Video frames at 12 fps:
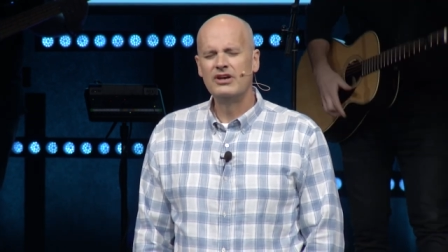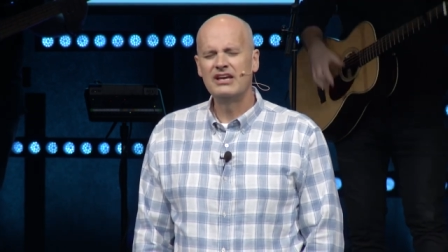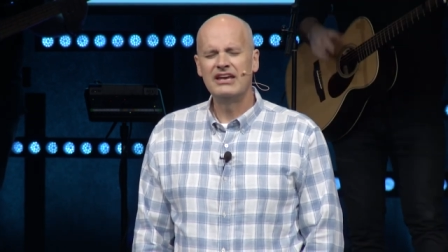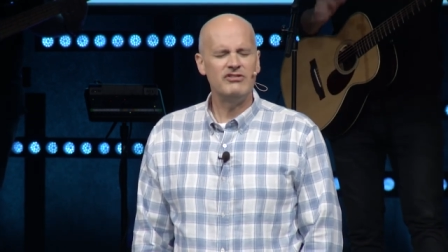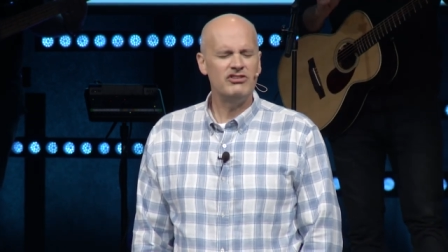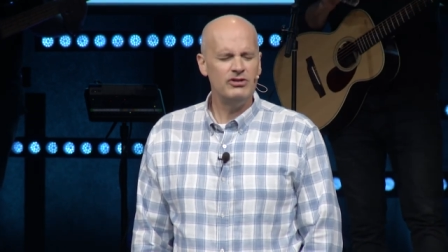
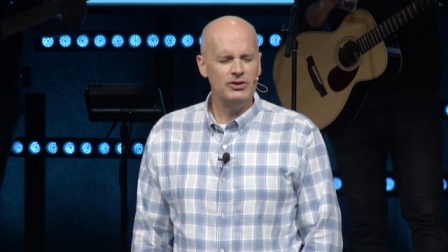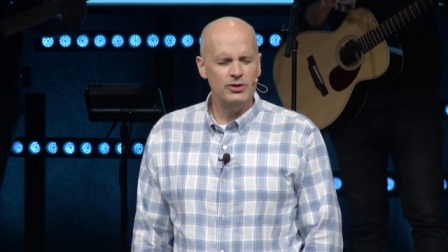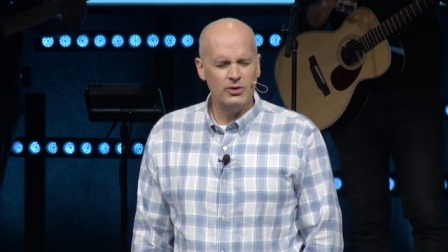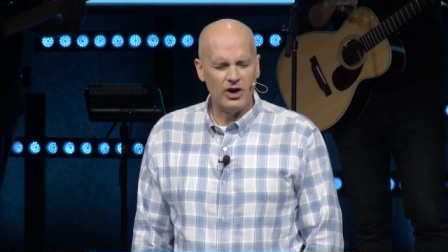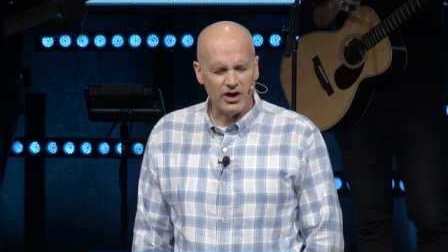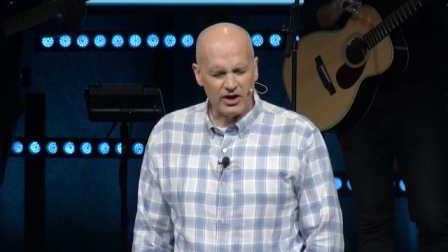give us a
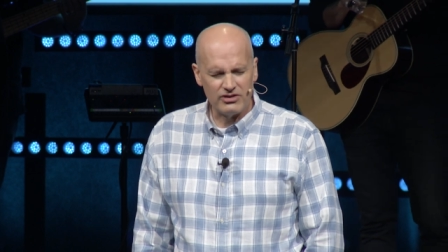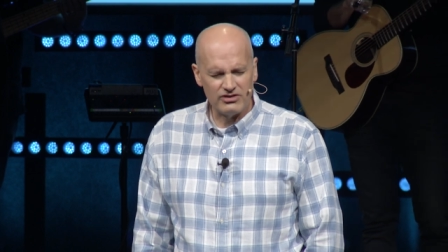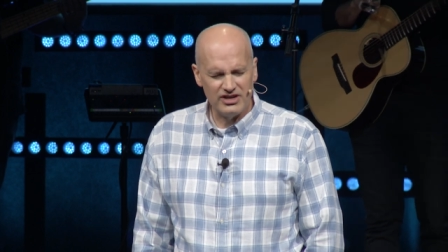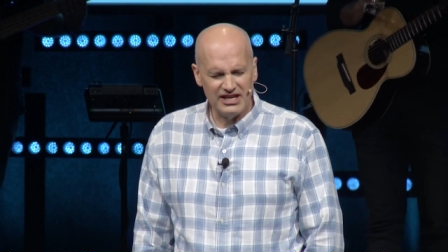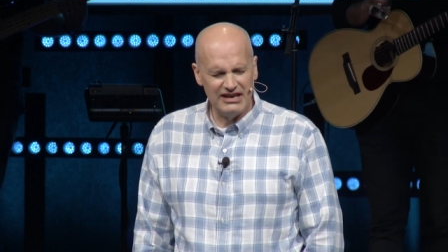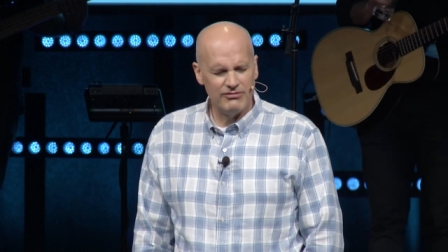new heart,
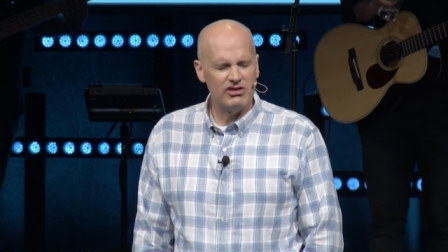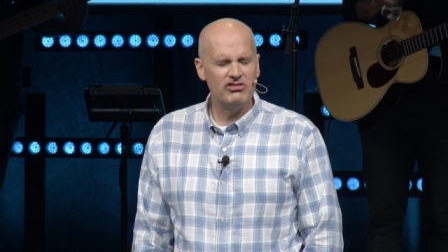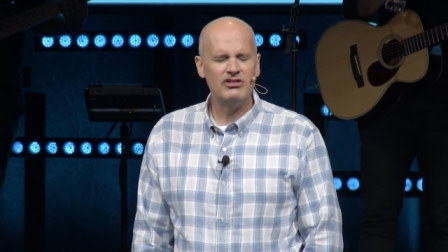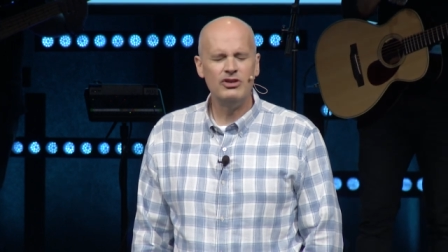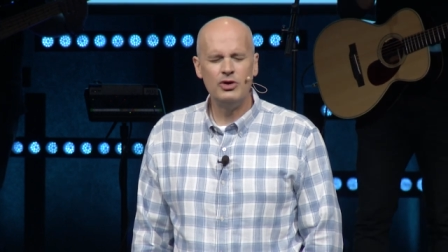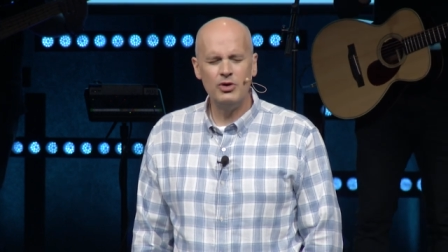give us
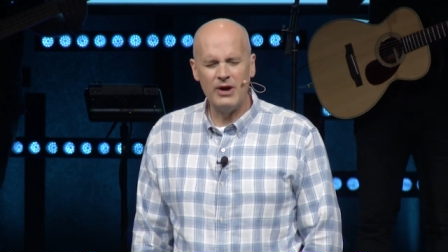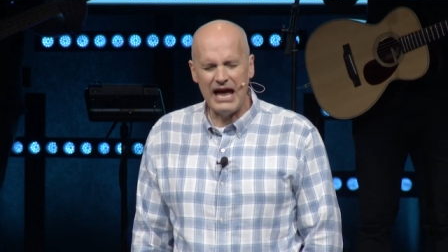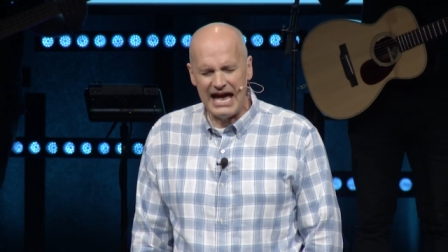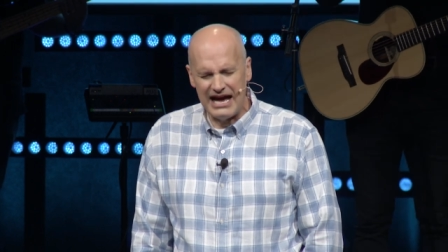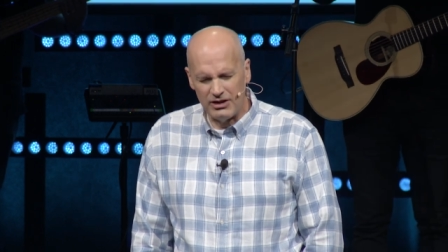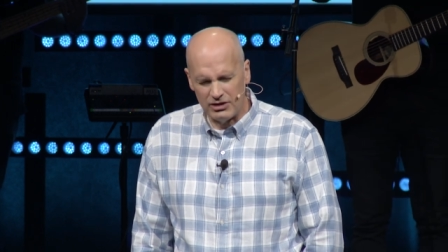a new
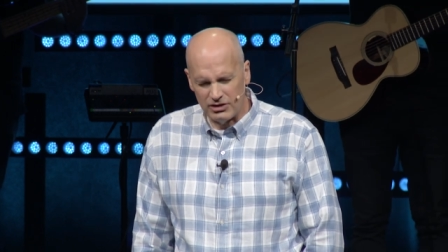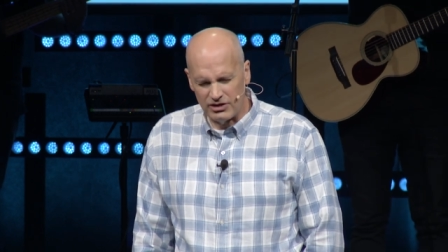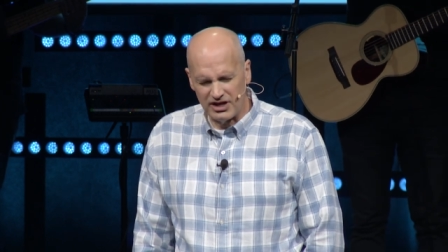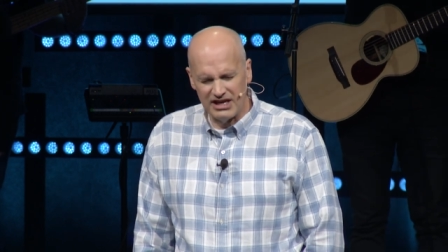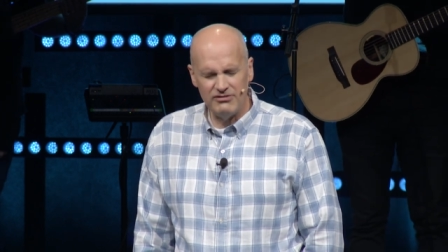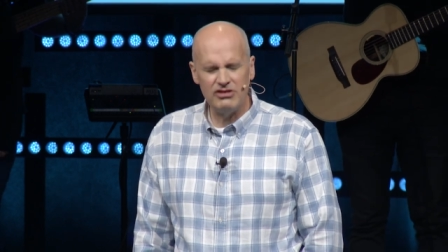
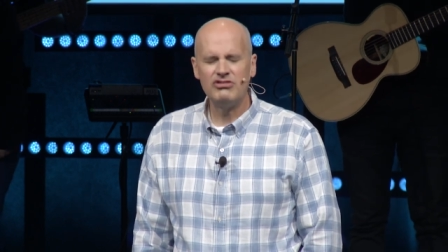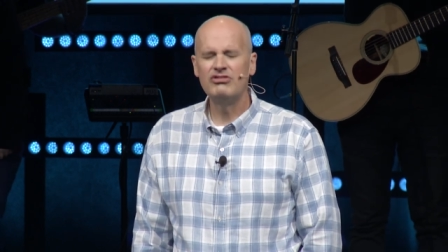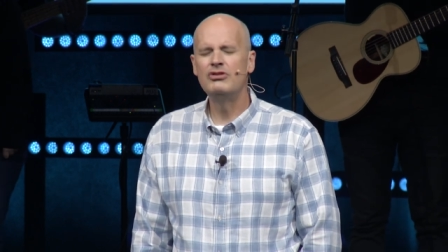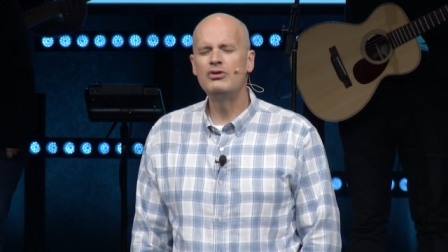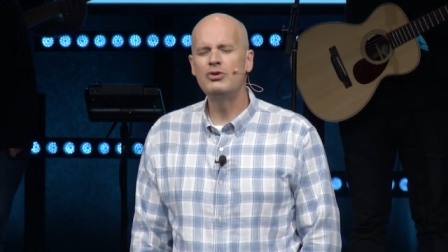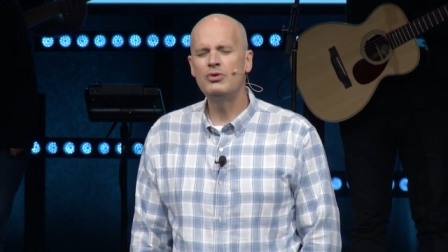outlook, give us
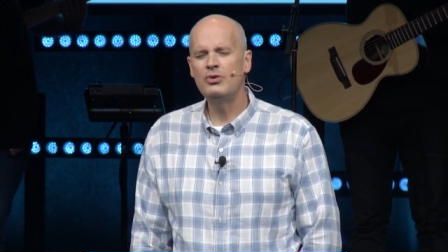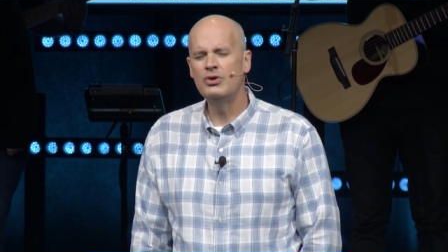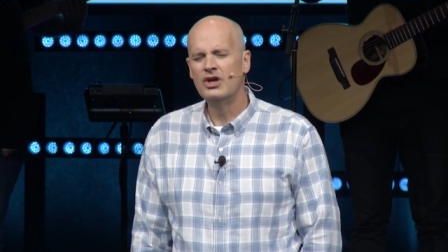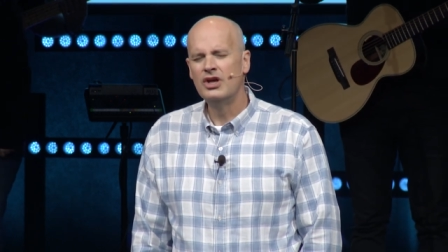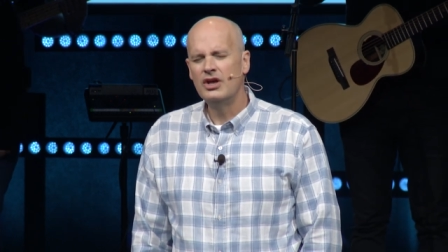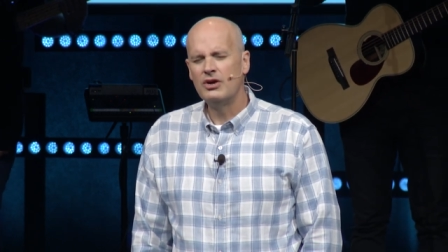new
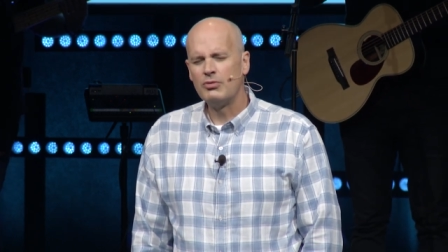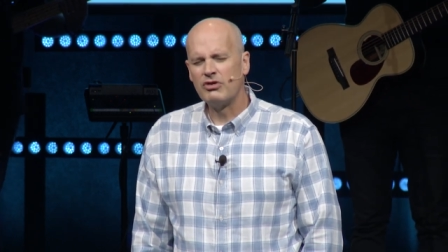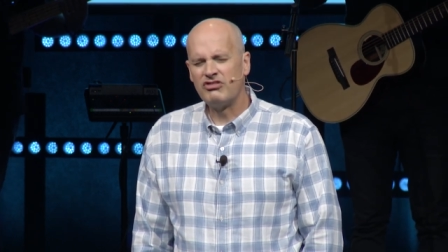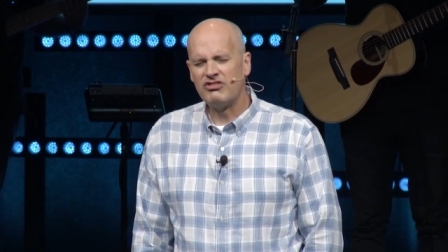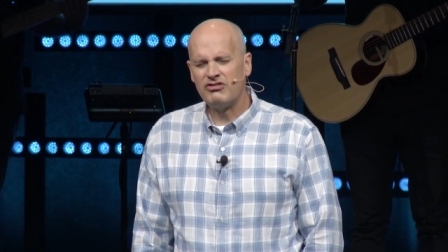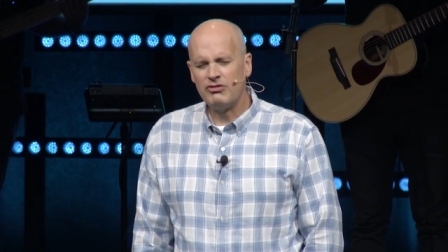
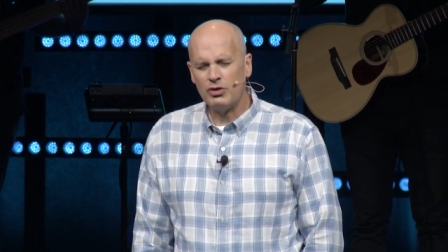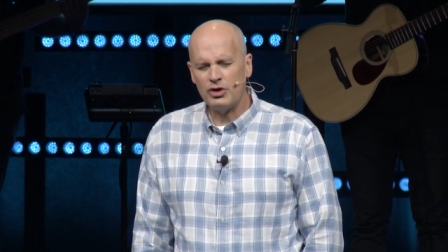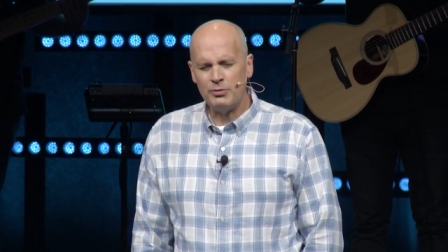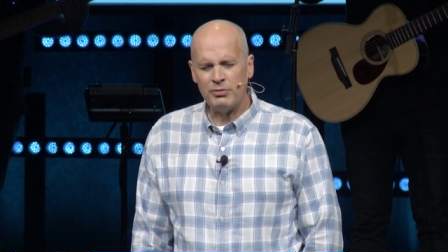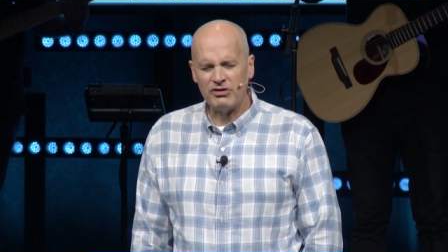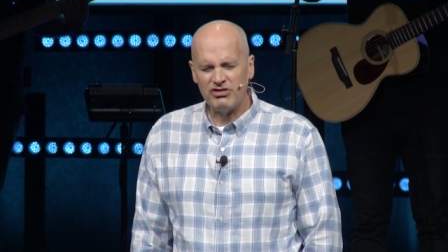
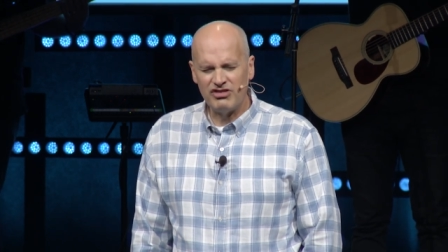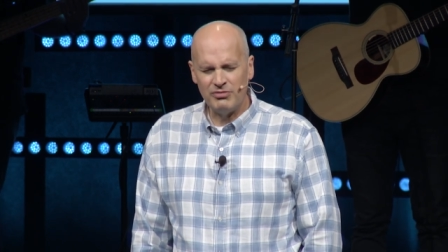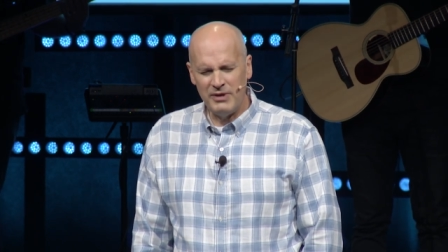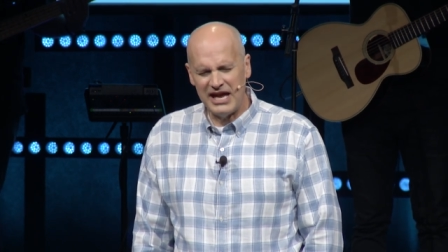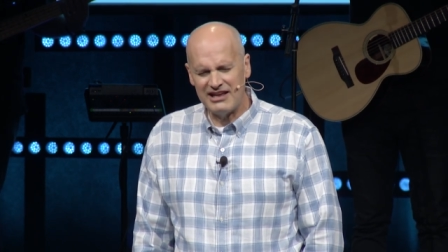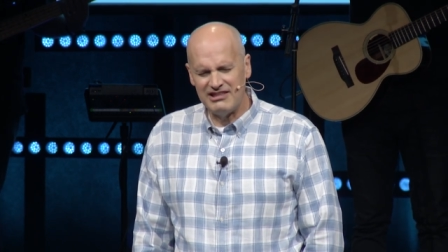restored
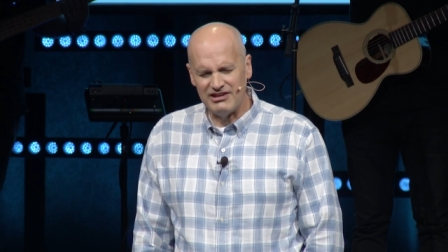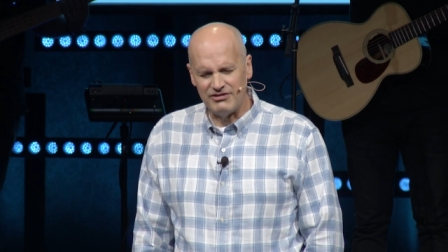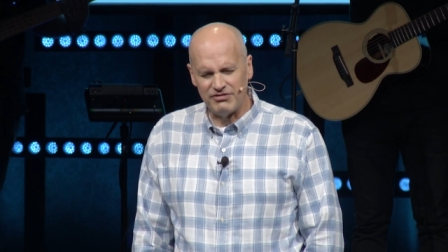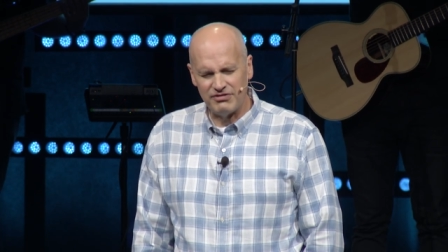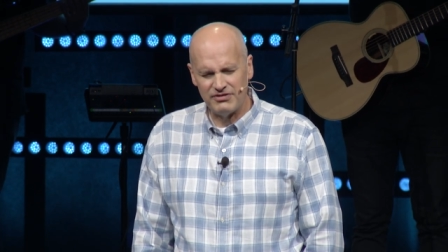perspective